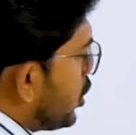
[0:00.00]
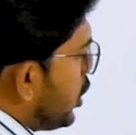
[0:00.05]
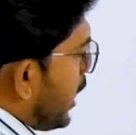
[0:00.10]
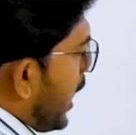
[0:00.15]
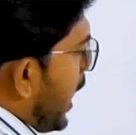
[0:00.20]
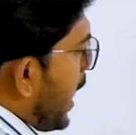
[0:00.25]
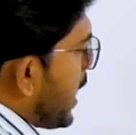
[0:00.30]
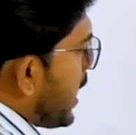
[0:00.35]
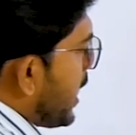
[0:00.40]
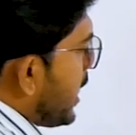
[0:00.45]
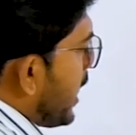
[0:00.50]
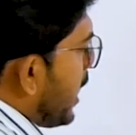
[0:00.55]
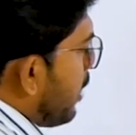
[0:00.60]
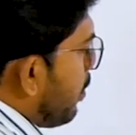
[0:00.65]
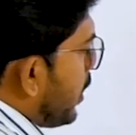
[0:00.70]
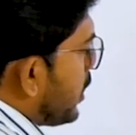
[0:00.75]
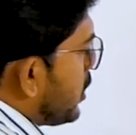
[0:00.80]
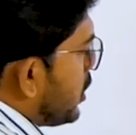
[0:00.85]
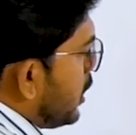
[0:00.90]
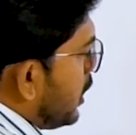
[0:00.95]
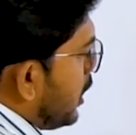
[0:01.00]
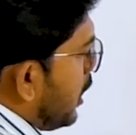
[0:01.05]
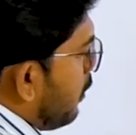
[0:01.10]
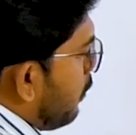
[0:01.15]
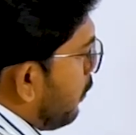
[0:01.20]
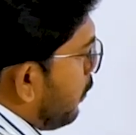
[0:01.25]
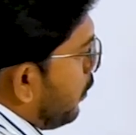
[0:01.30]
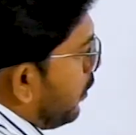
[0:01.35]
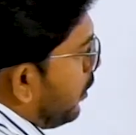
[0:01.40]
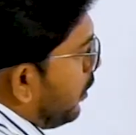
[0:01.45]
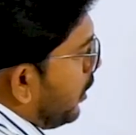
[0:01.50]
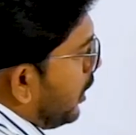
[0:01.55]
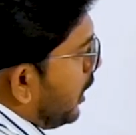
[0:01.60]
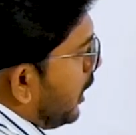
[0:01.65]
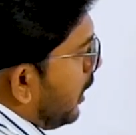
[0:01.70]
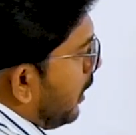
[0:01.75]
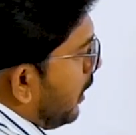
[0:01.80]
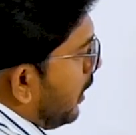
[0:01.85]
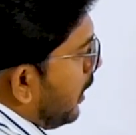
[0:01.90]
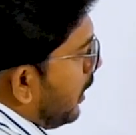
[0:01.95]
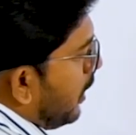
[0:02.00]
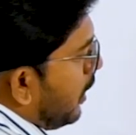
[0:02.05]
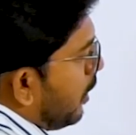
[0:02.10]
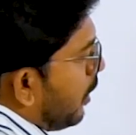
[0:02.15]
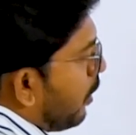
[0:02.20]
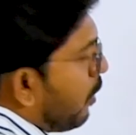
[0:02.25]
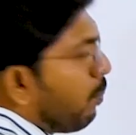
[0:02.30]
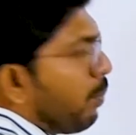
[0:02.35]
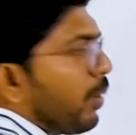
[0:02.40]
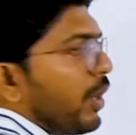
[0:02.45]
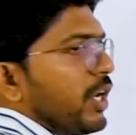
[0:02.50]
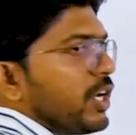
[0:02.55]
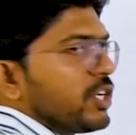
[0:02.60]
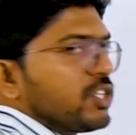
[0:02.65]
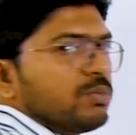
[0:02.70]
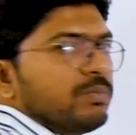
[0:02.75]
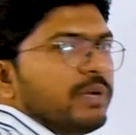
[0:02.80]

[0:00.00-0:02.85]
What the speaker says: 99% of products